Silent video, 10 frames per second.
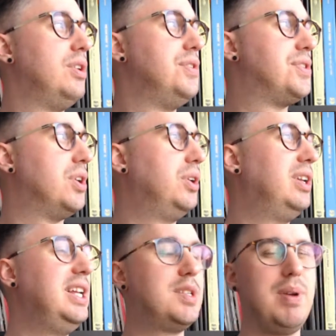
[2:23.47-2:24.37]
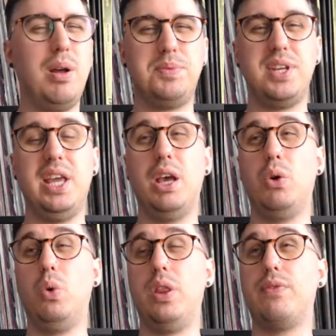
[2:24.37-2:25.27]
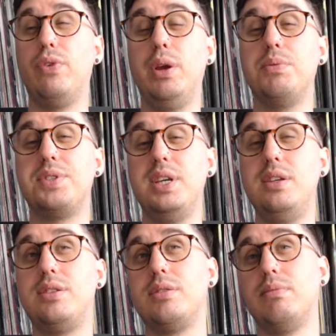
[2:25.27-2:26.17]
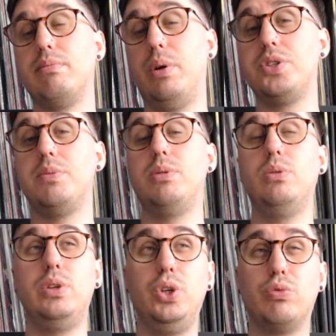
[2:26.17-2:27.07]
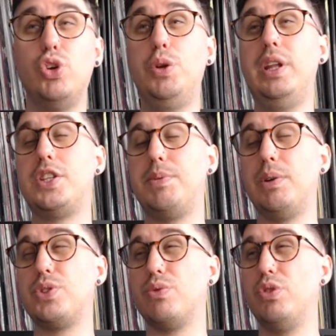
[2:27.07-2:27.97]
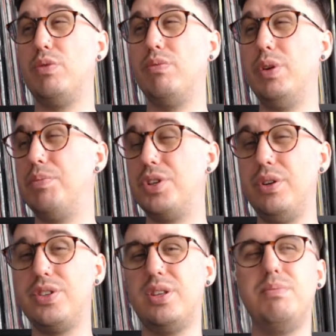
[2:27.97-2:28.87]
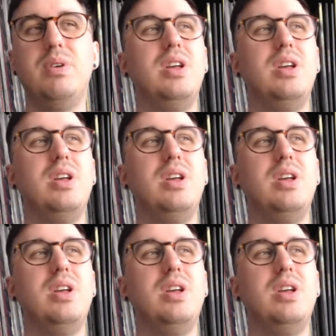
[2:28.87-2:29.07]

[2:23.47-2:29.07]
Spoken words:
So you need to be able to hear all of the frequencies possible. You really need to be able to reproduce them.